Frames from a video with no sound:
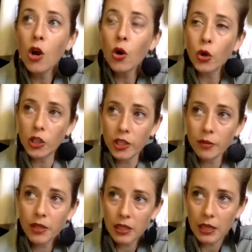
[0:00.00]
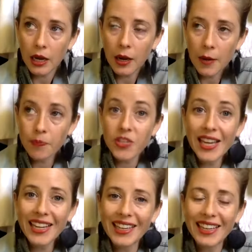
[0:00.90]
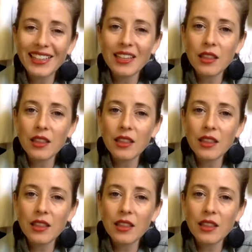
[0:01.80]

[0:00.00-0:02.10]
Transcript: Or it could be taking in